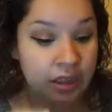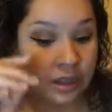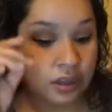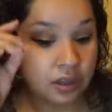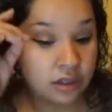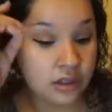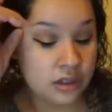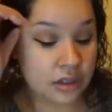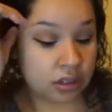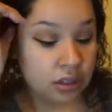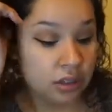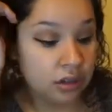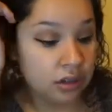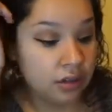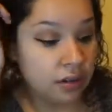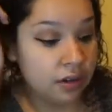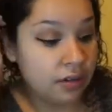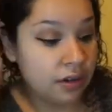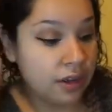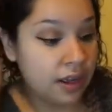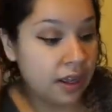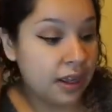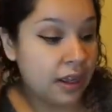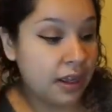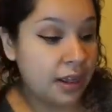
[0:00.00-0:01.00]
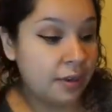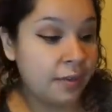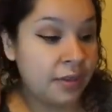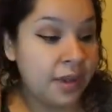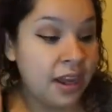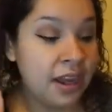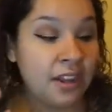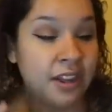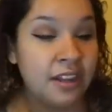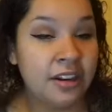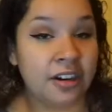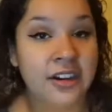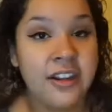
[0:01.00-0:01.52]
So
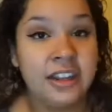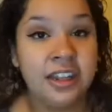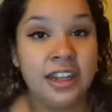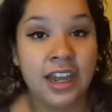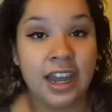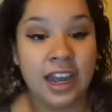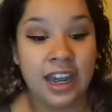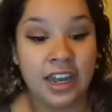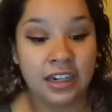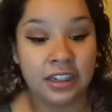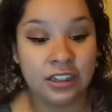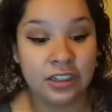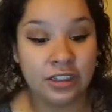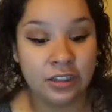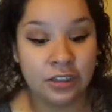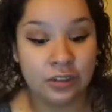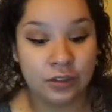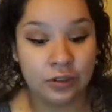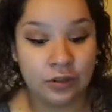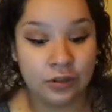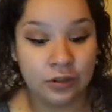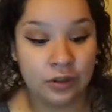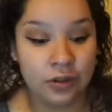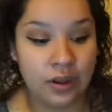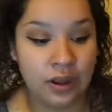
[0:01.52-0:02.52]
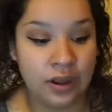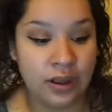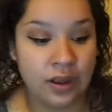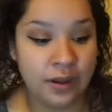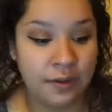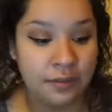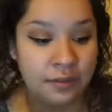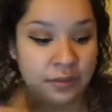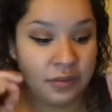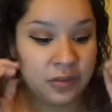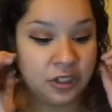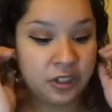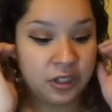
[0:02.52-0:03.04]
I literally had to
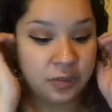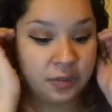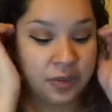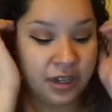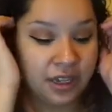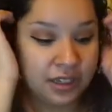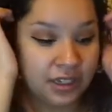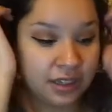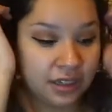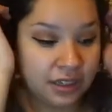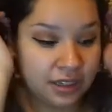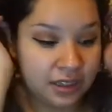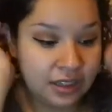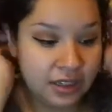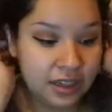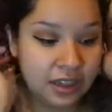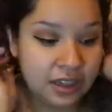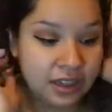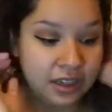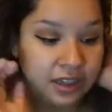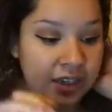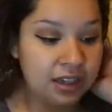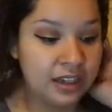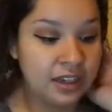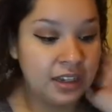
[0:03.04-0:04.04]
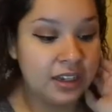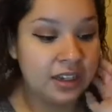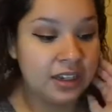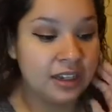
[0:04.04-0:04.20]
just basically